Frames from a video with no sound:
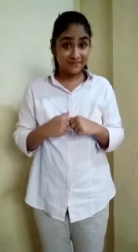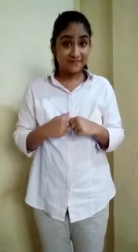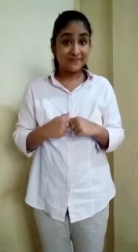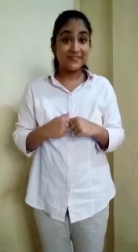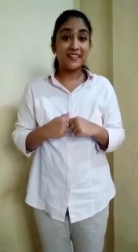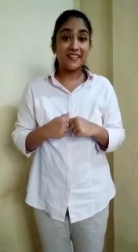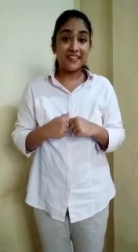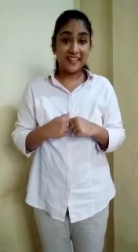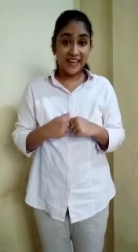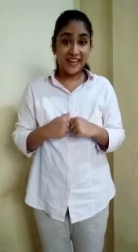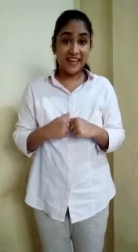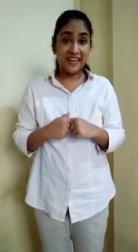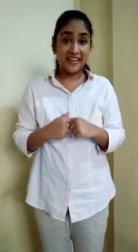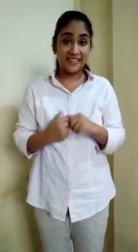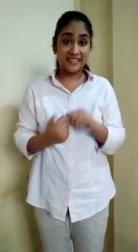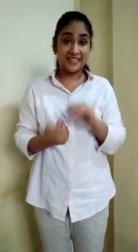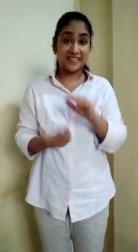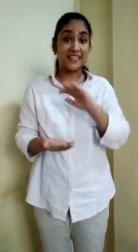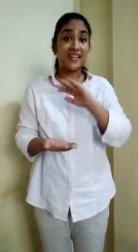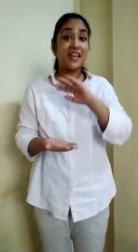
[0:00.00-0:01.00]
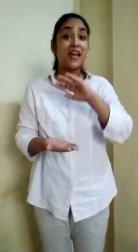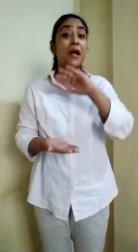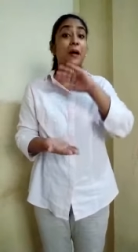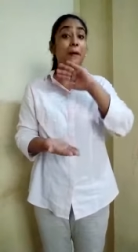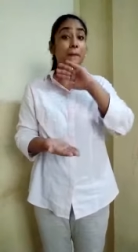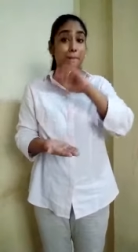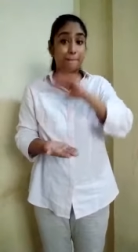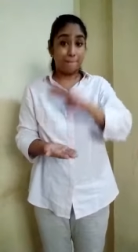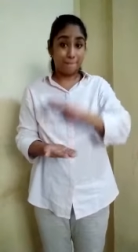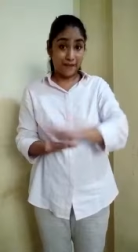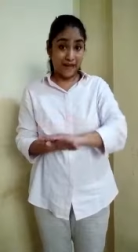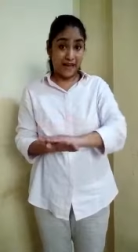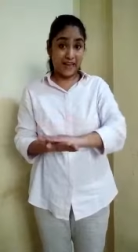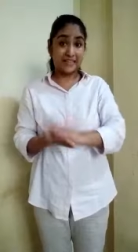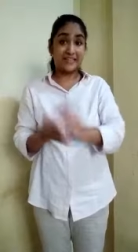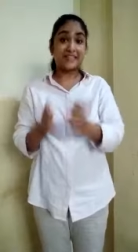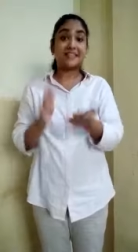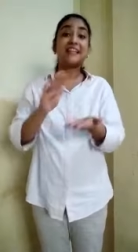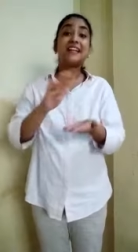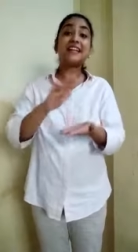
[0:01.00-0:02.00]
Yes,
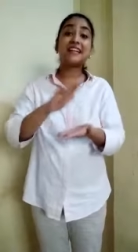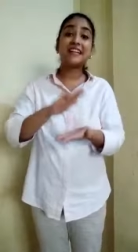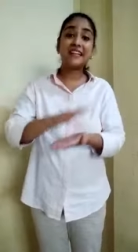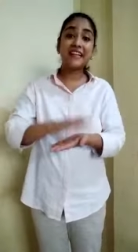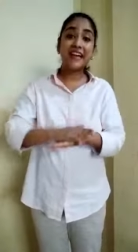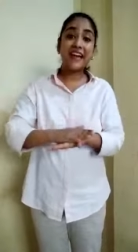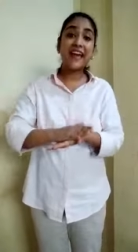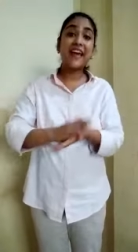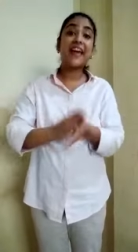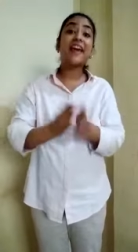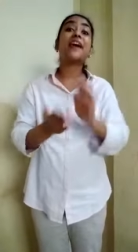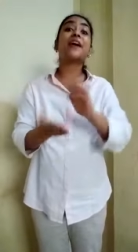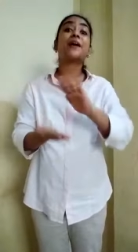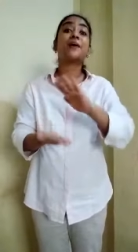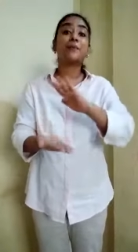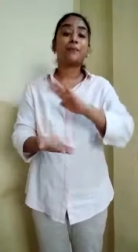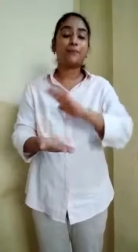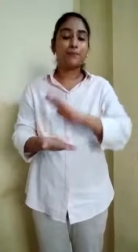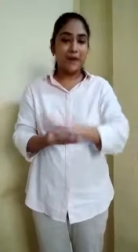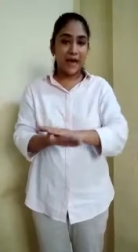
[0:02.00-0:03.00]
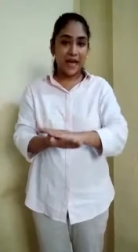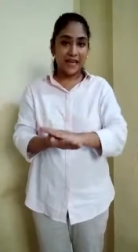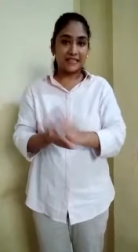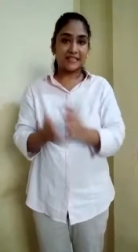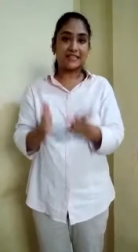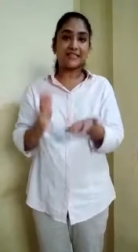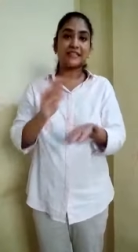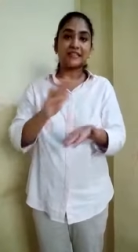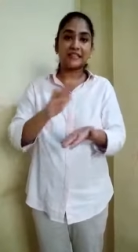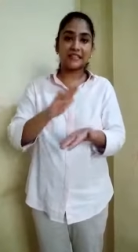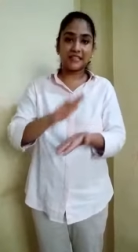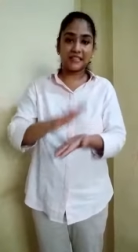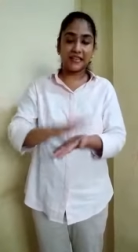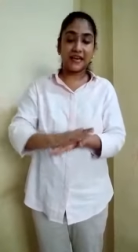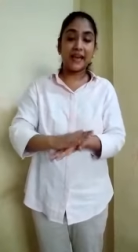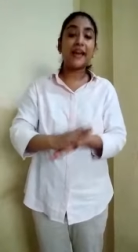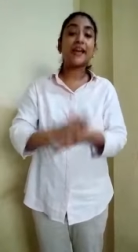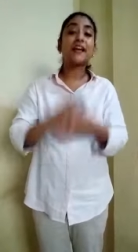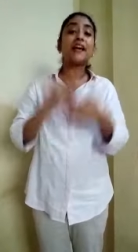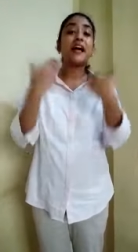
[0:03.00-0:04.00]
batter cake,
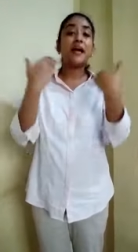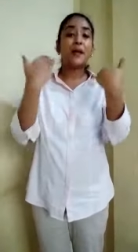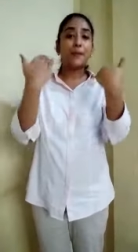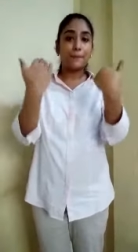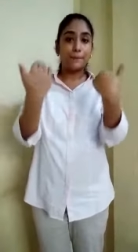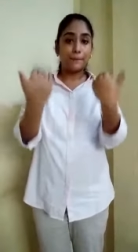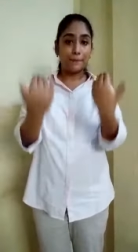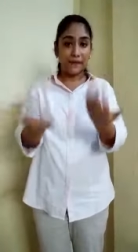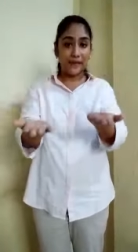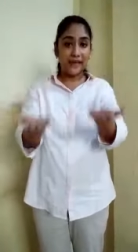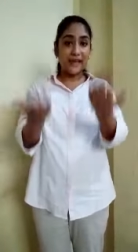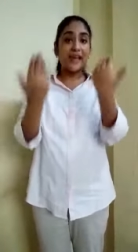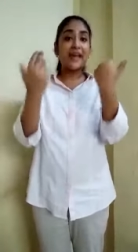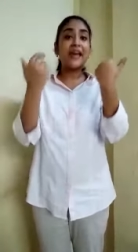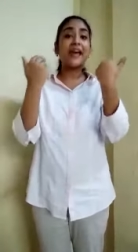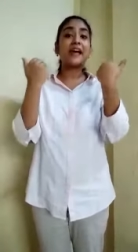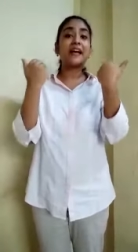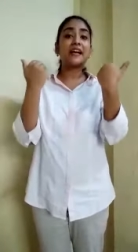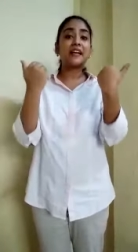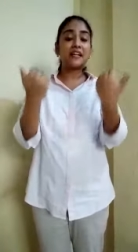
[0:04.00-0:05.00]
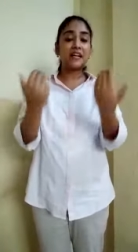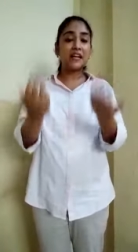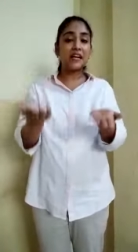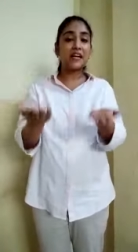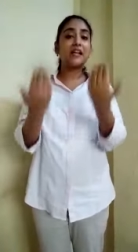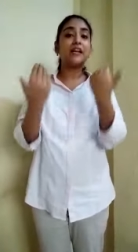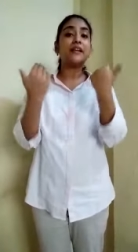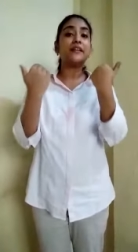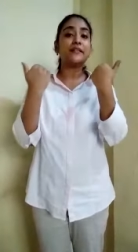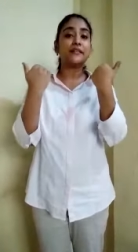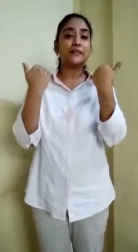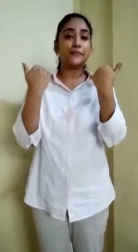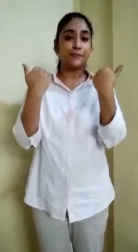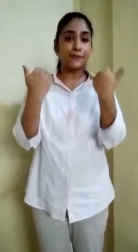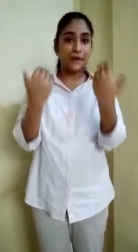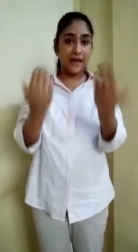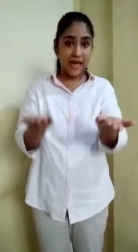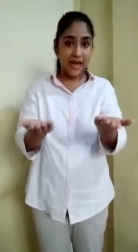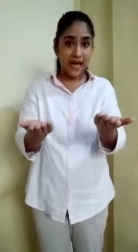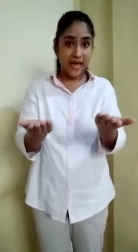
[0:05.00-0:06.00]
pat-a-cake, baker's
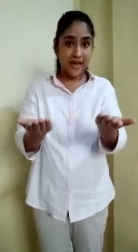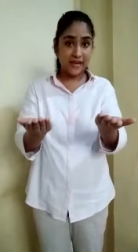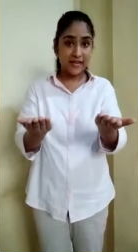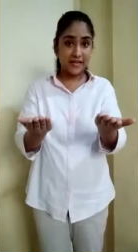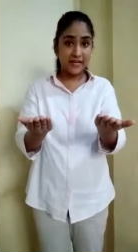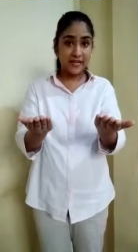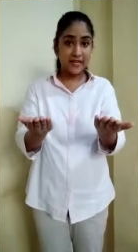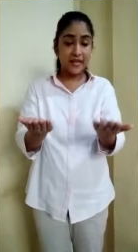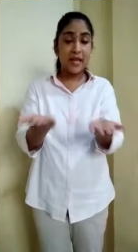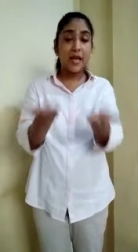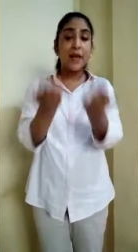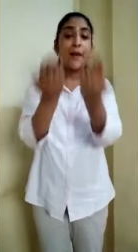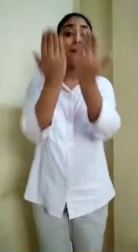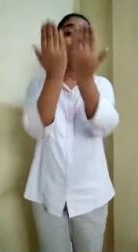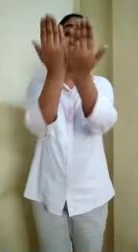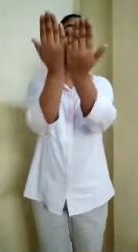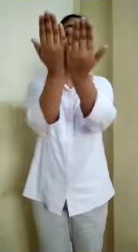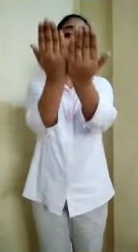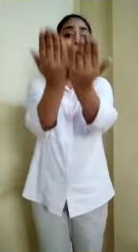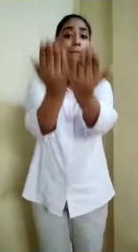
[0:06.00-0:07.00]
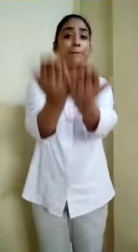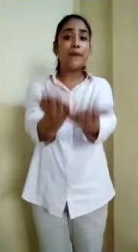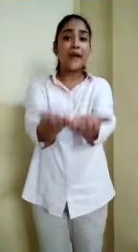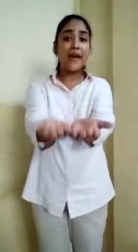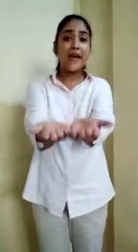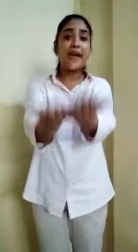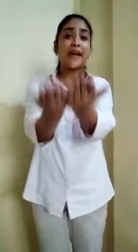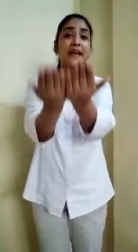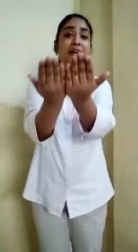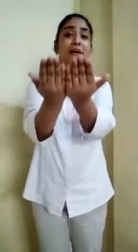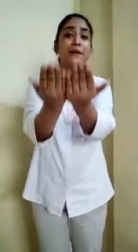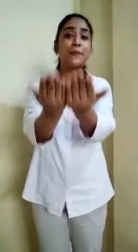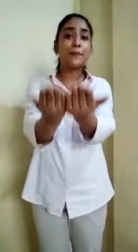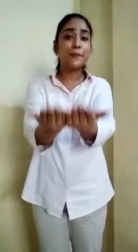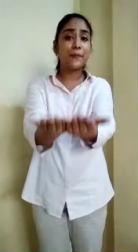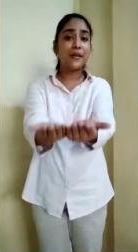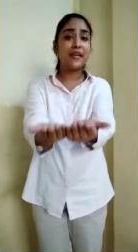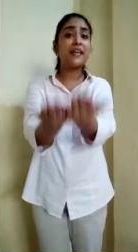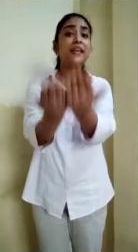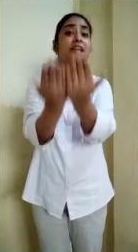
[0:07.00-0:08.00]
man, bake
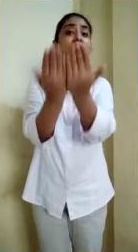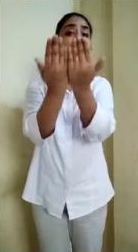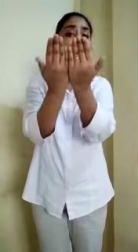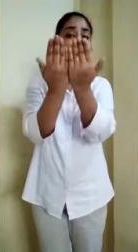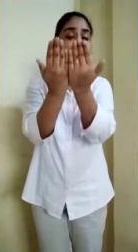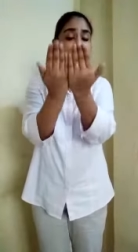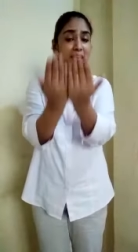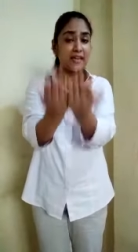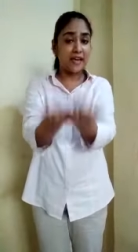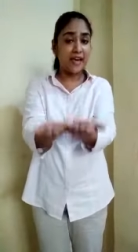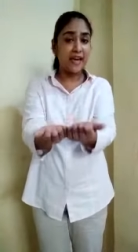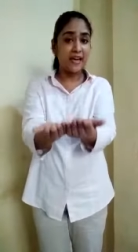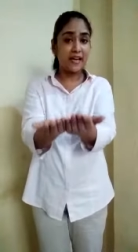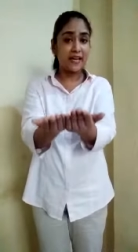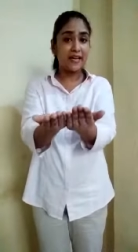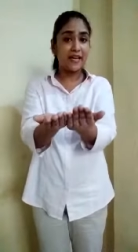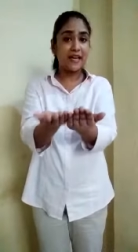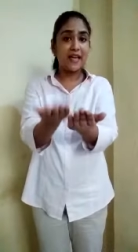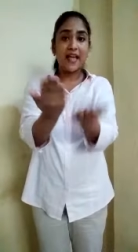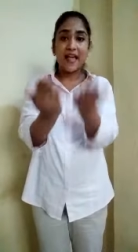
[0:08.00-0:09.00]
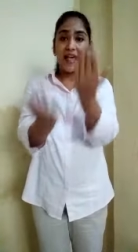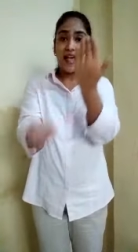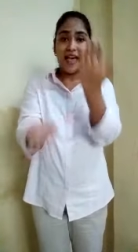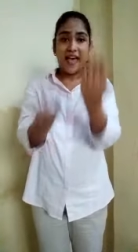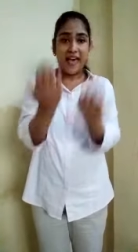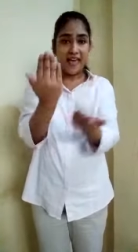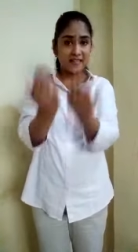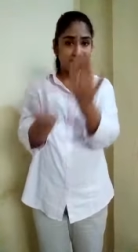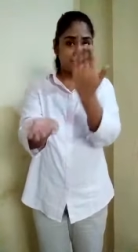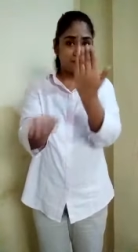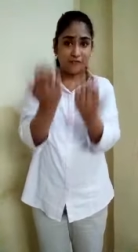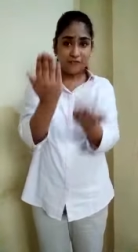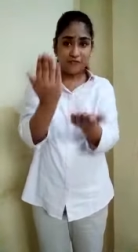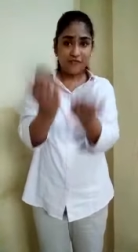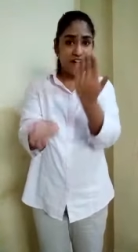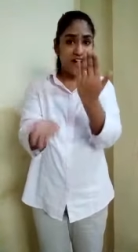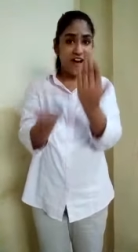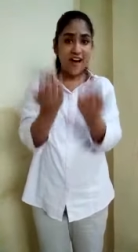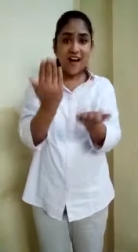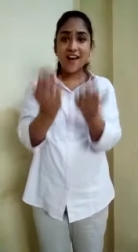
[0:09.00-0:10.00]
me a cake as
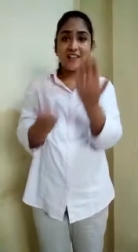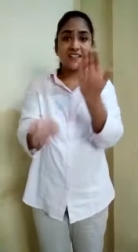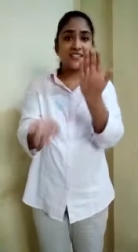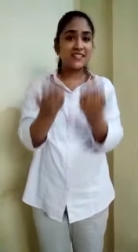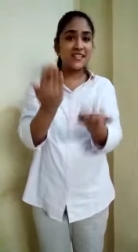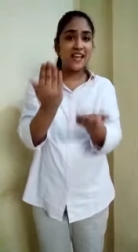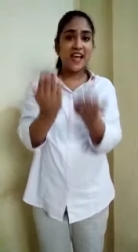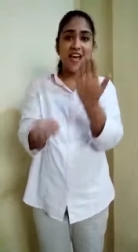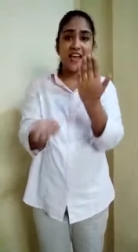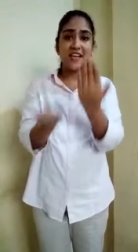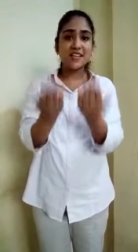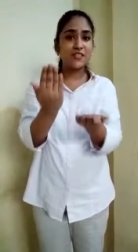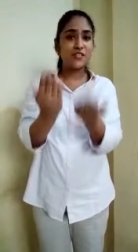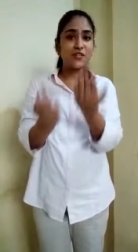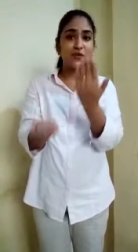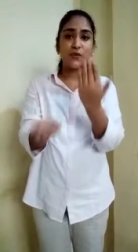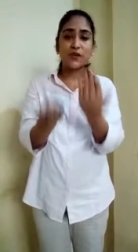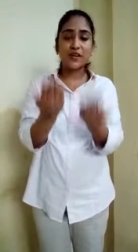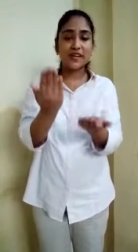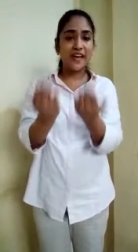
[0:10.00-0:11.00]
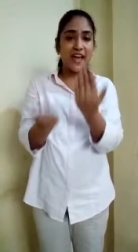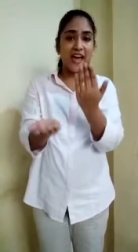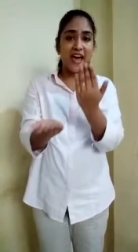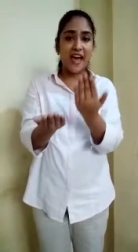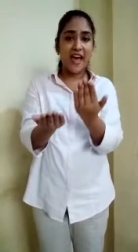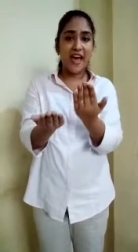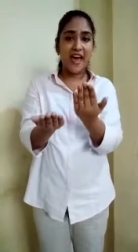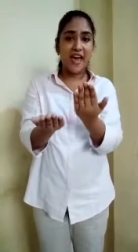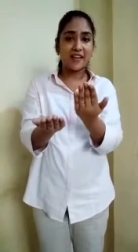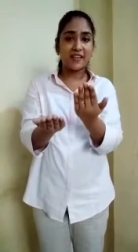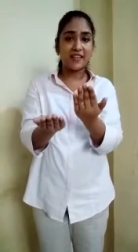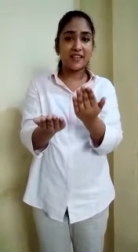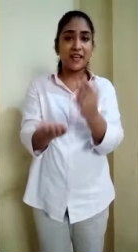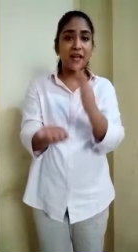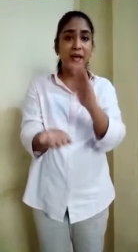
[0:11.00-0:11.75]
fast as you can.